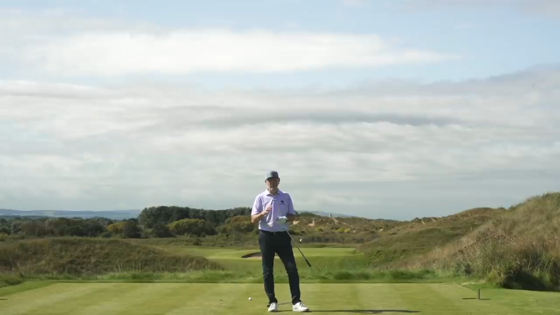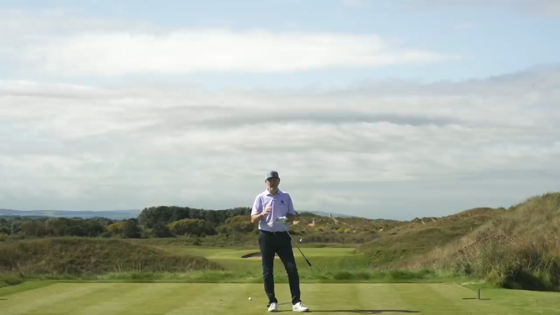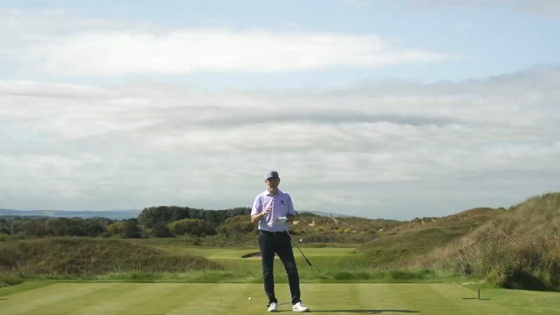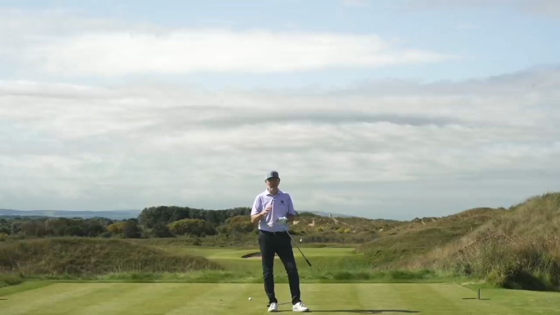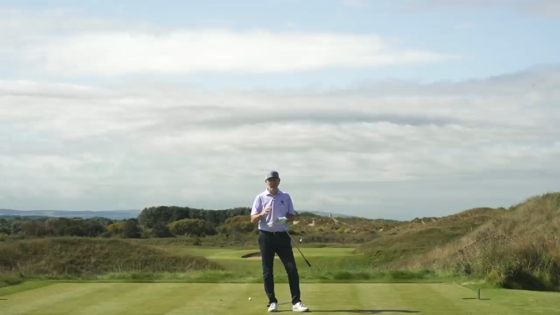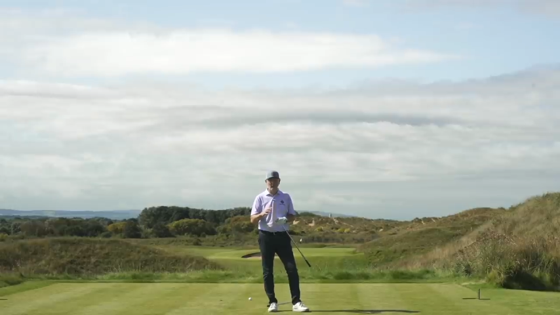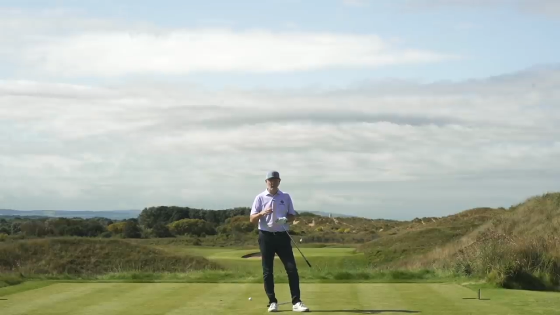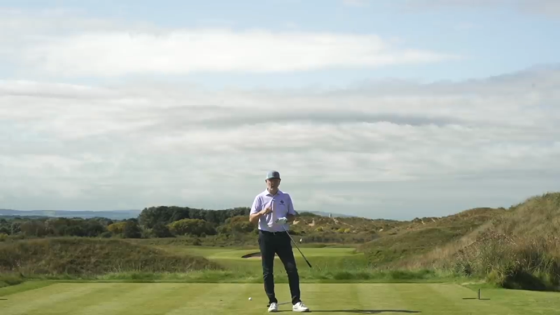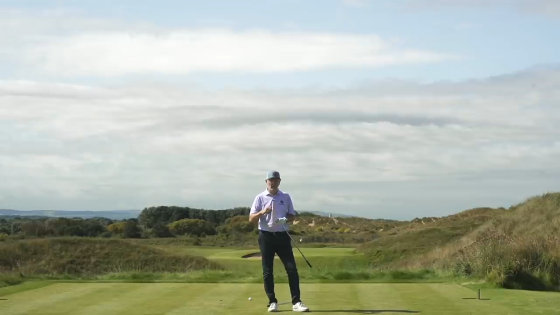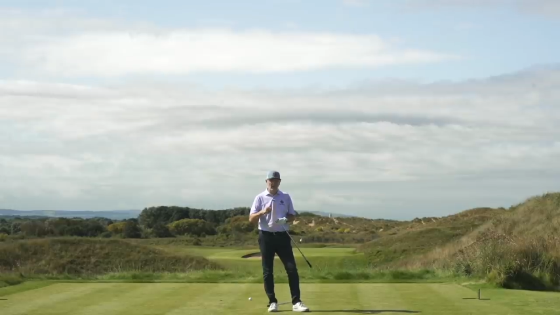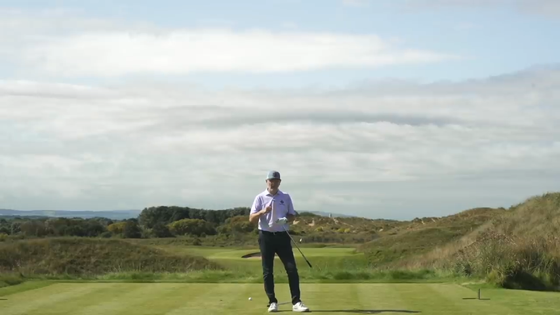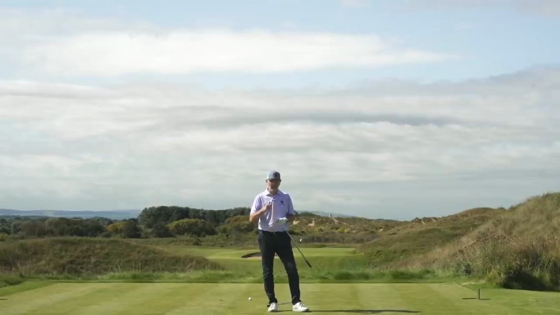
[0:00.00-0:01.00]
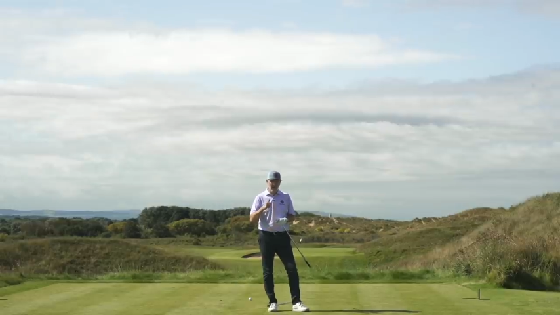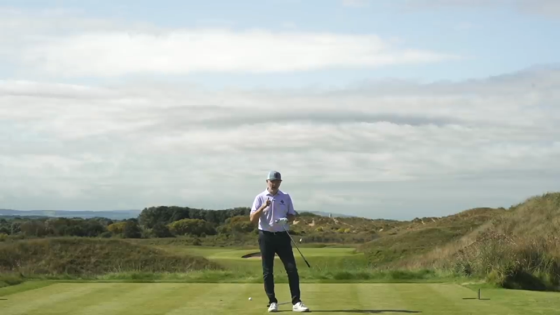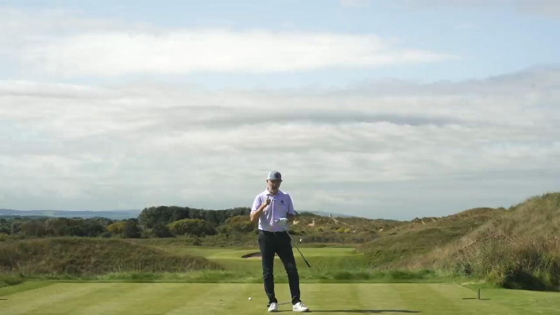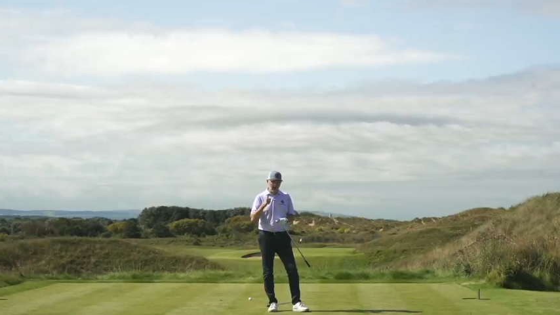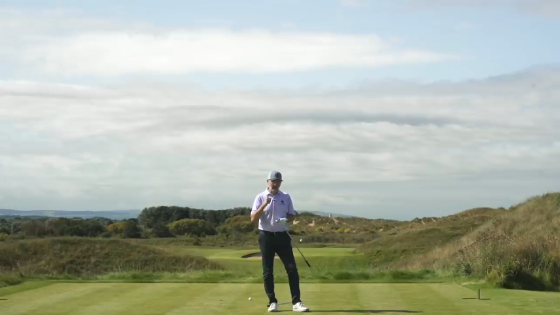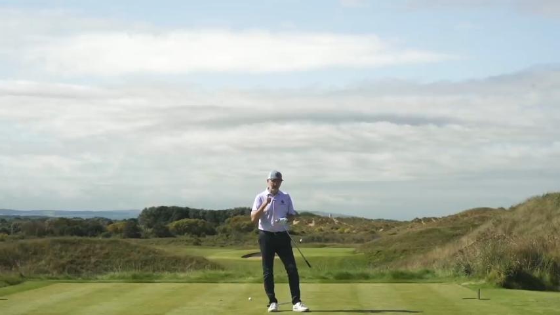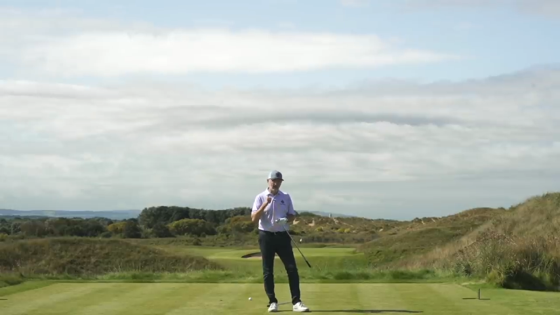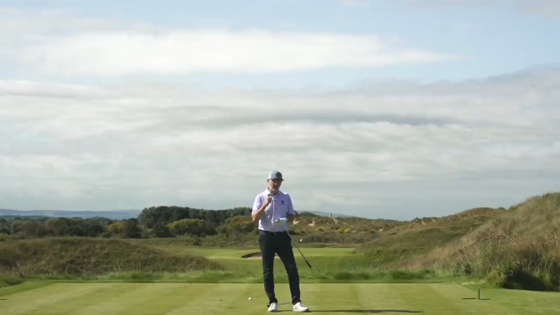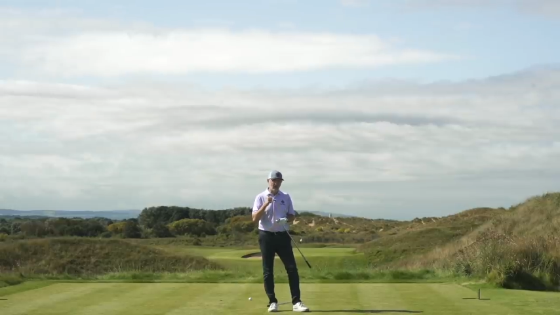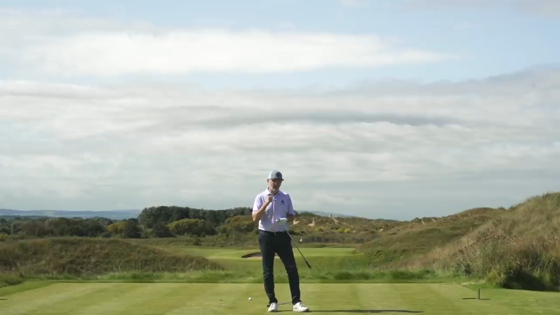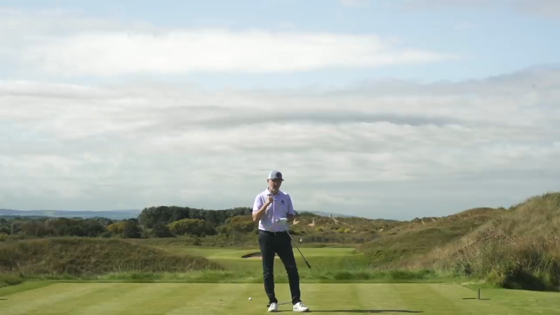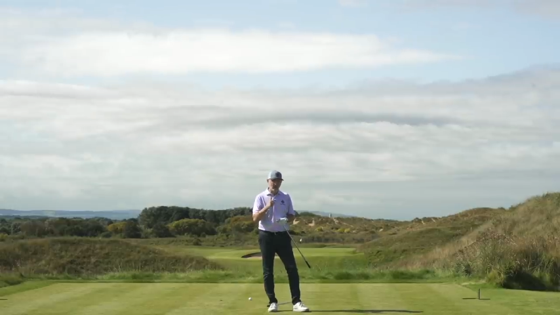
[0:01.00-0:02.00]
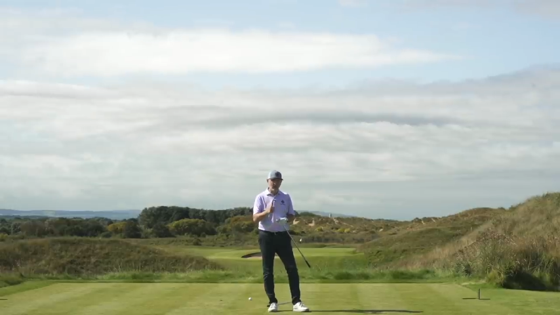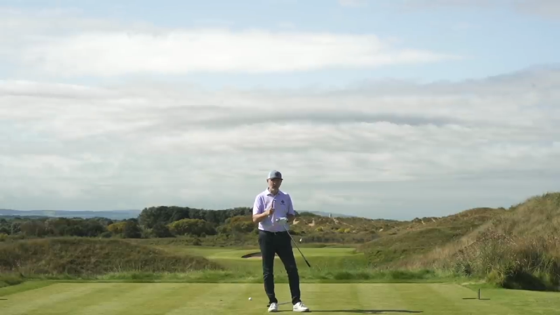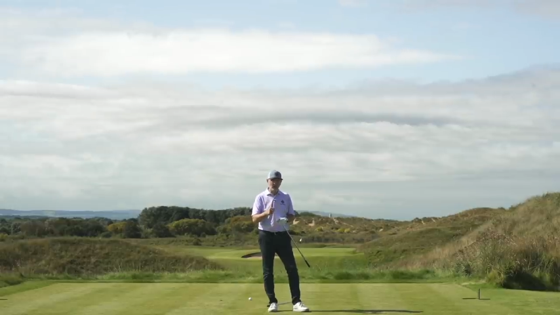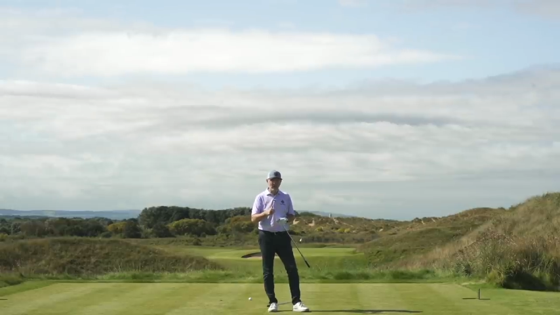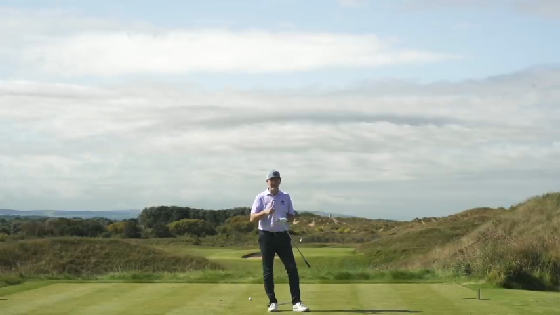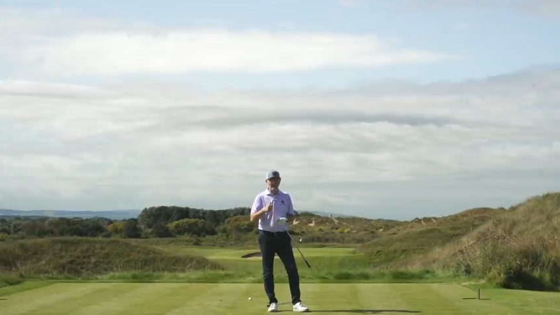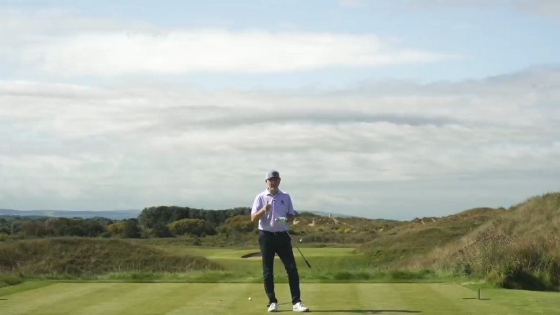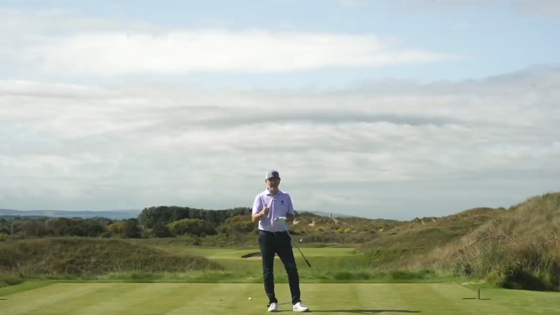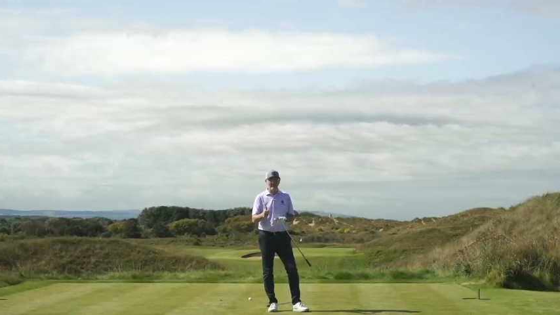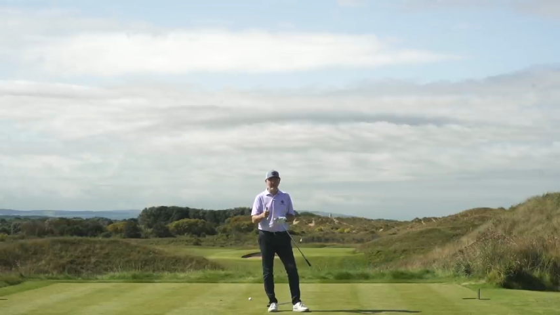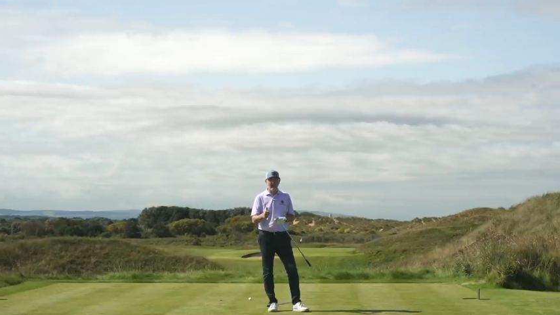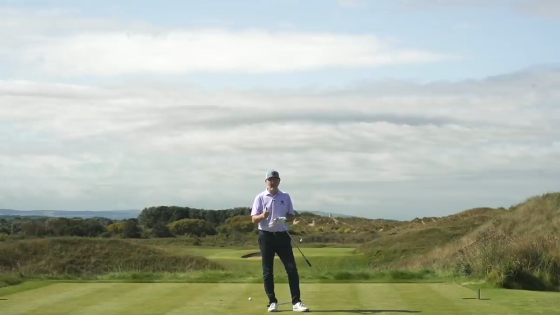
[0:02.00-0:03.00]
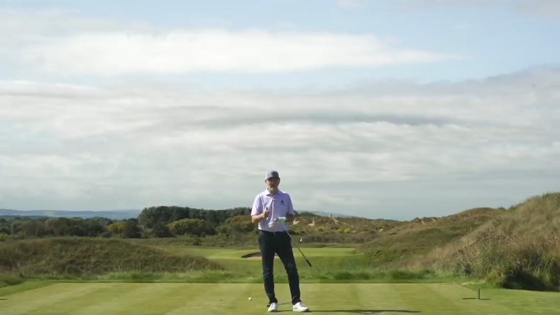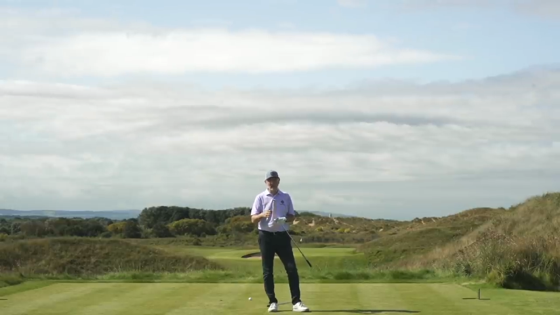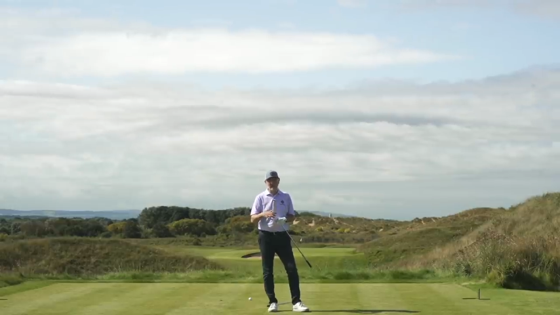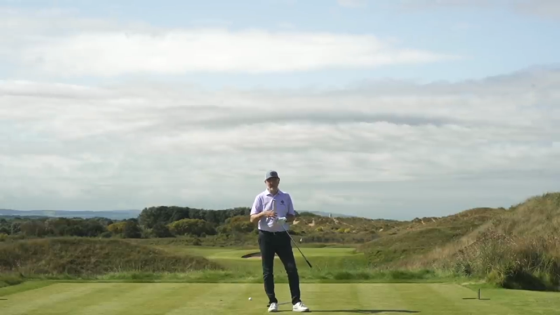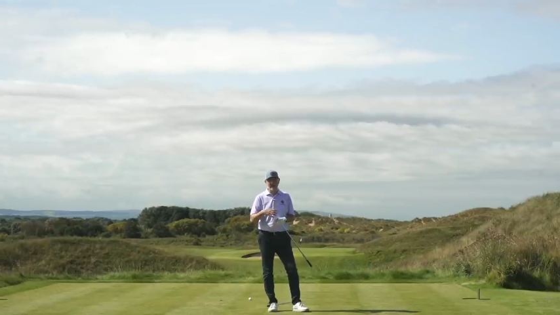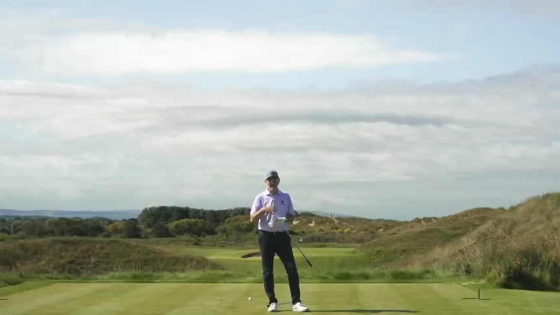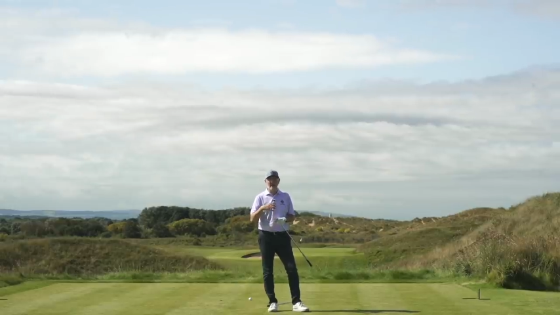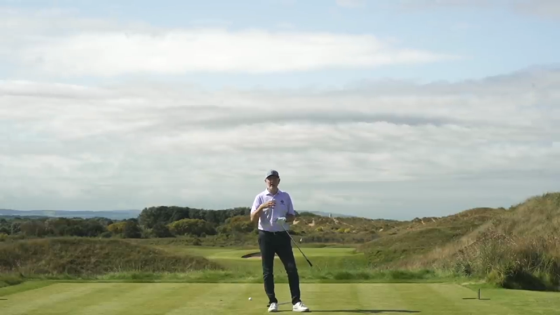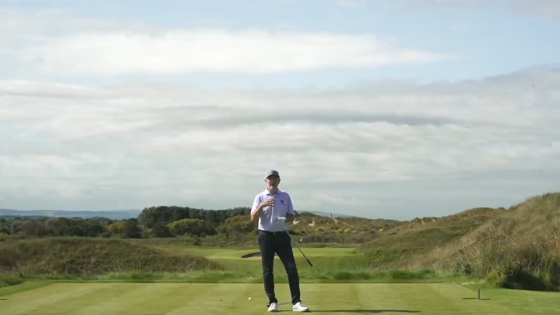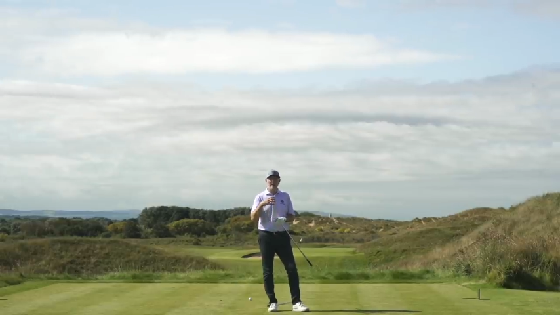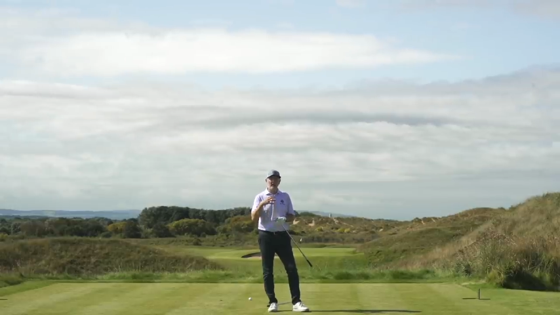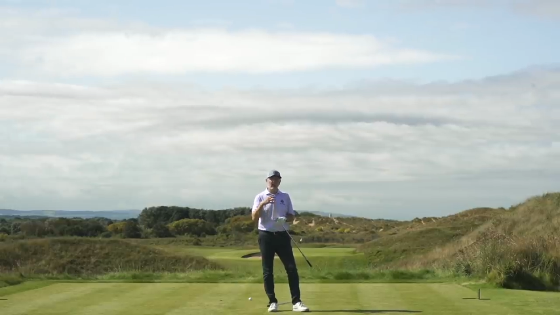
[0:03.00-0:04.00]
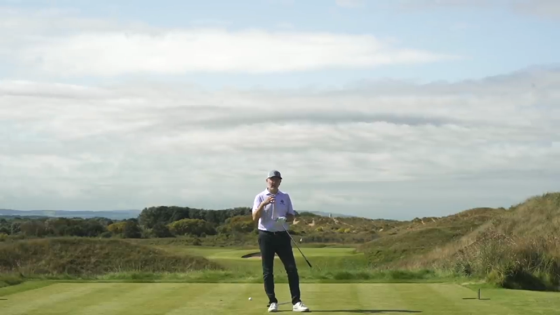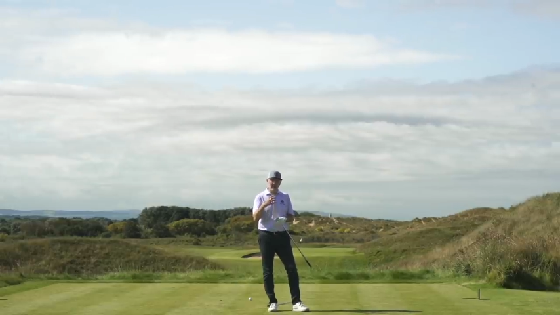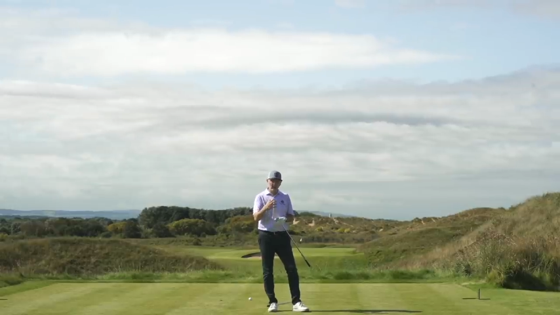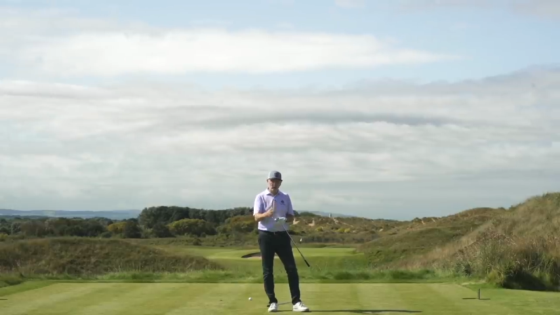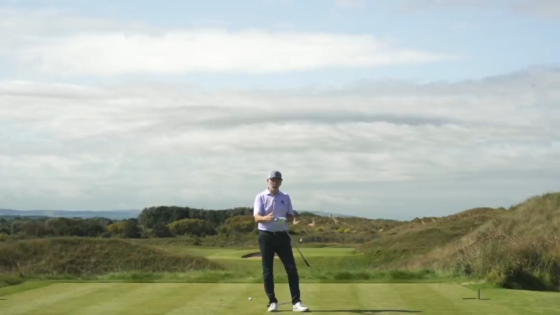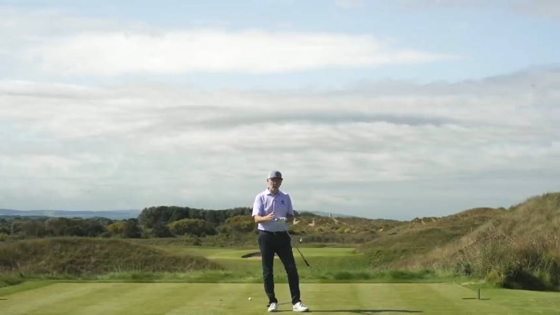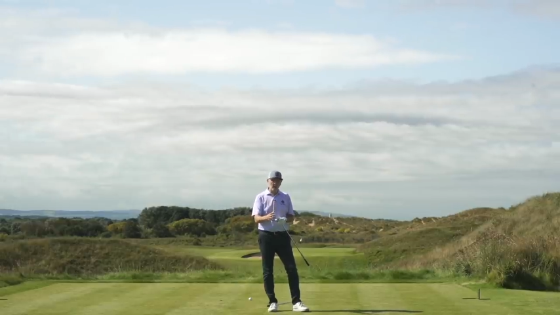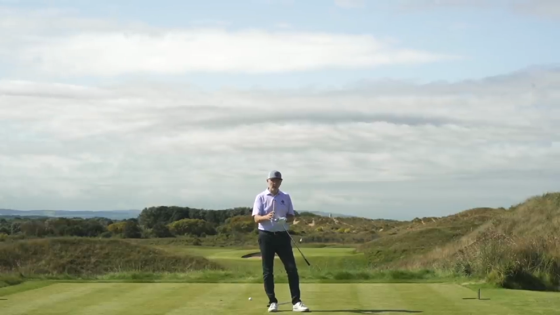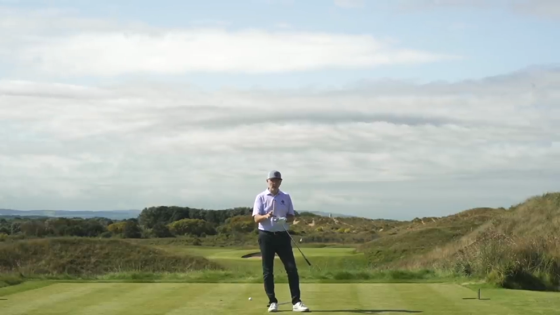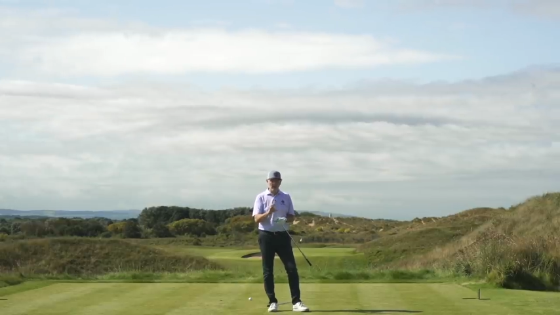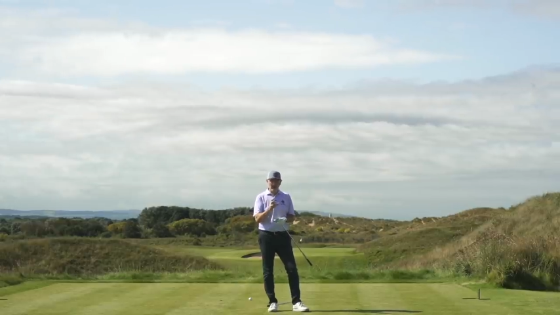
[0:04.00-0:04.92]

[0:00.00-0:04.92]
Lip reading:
No face is visible, so there are no lips to read.